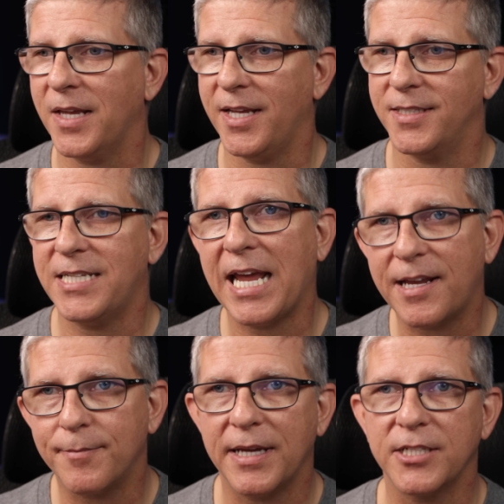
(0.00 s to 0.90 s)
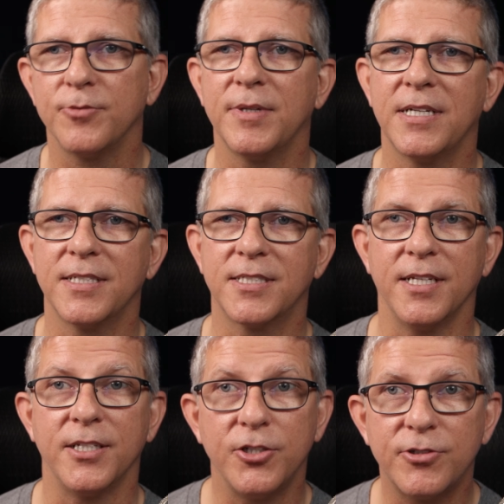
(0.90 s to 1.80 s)
and take measurements
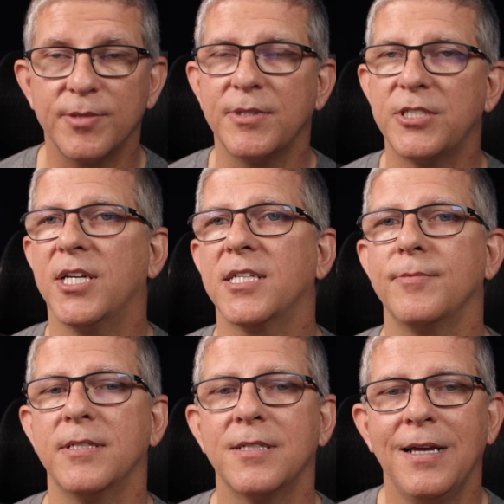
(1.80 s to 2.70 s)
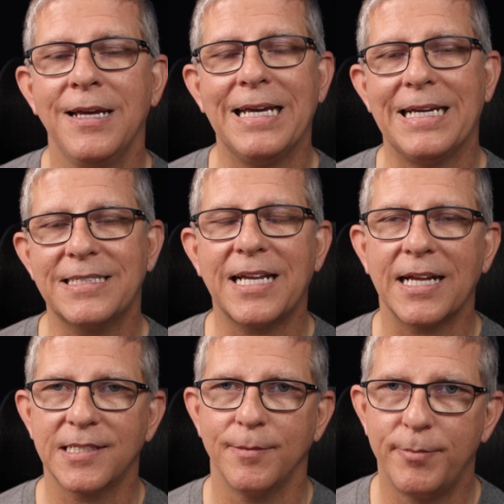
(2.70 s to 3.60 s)
and do some adjustments, it's
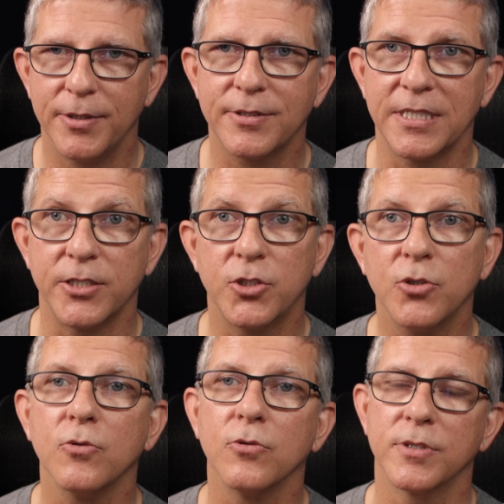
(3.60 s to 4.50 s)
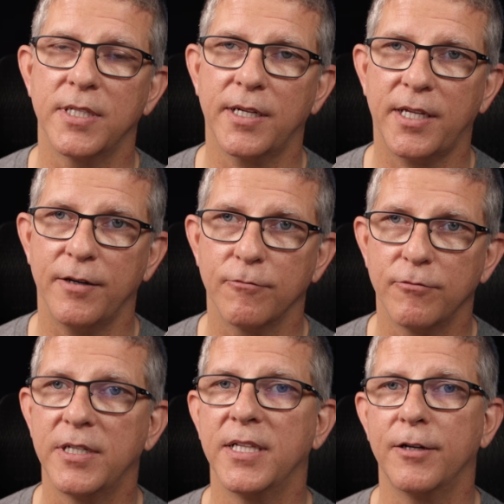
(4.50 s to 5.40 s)
got some built-in tools that can
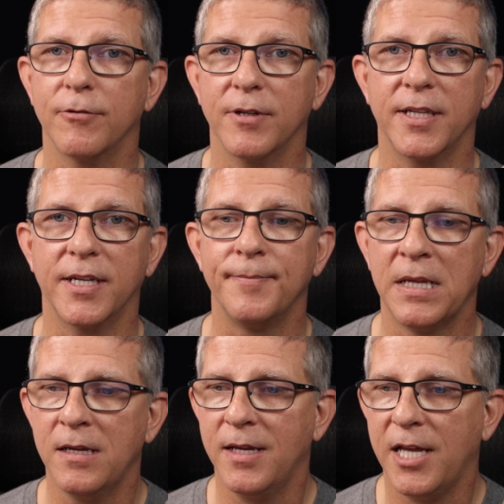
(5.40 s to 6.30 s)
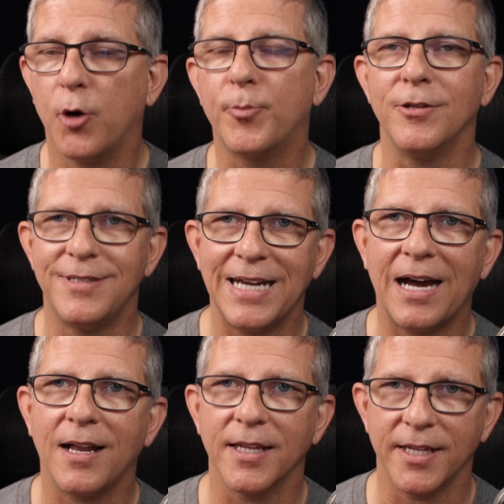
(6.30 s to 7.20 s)
really, really help you
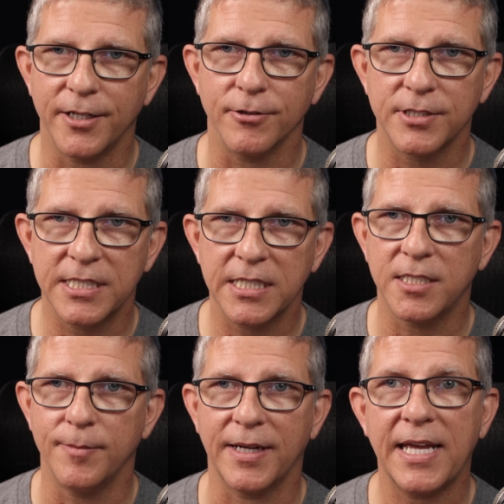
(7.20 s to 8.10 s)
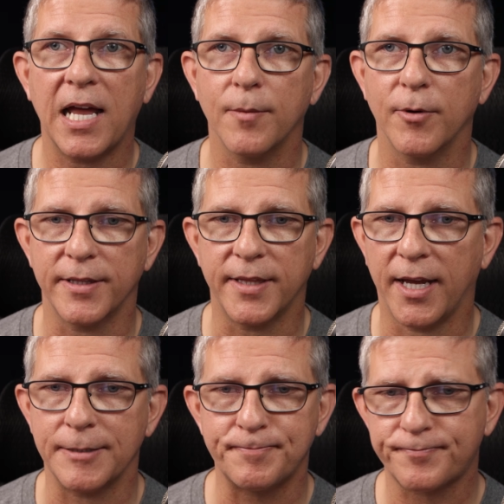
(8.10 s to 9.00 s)
dial in your system and calibrate
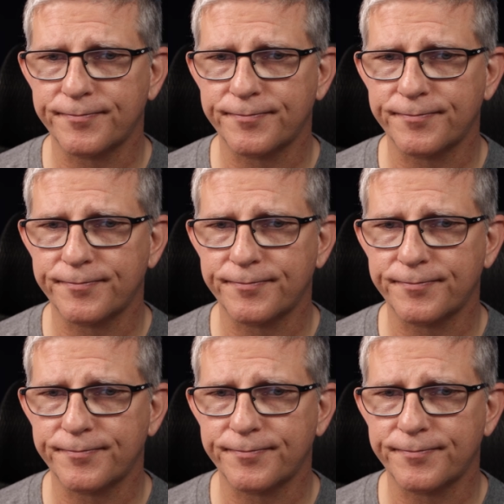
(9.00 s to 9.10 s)
that,